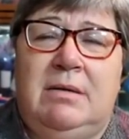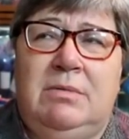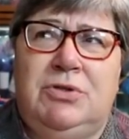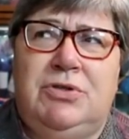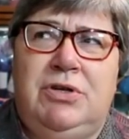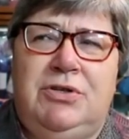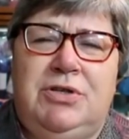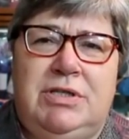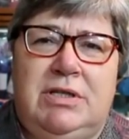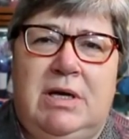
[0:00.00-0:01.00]
And I'm not sure you
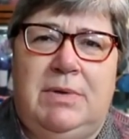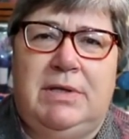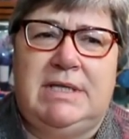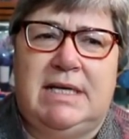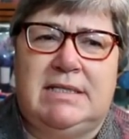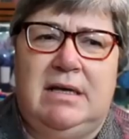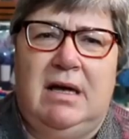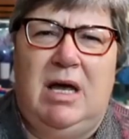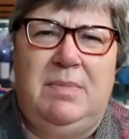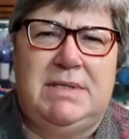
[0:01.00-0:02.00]
should do that with a test
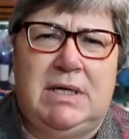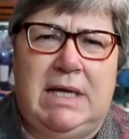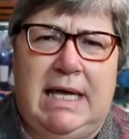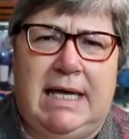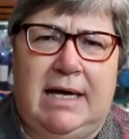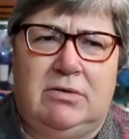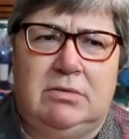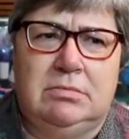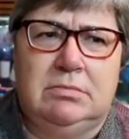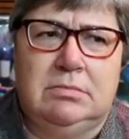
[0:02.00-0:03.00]
knit. I hope it's okay,
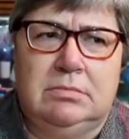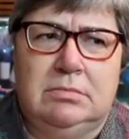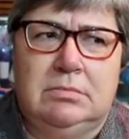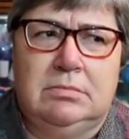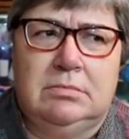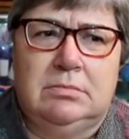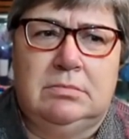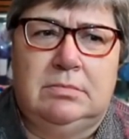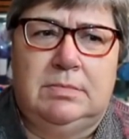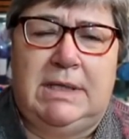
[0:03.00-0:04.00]
Carol.
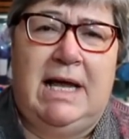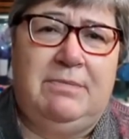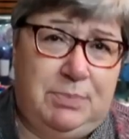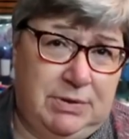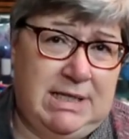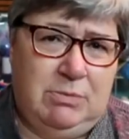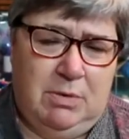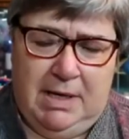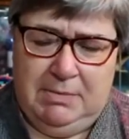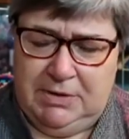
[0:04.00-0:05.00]
But I have put down
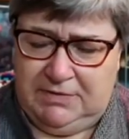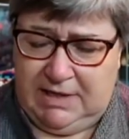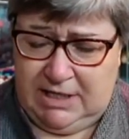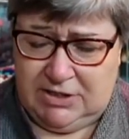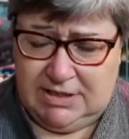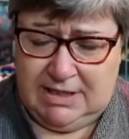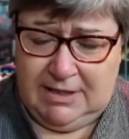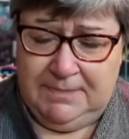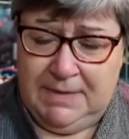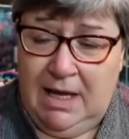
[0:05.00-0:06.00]
what my modifications
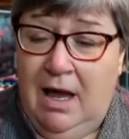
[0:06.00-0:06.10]
are.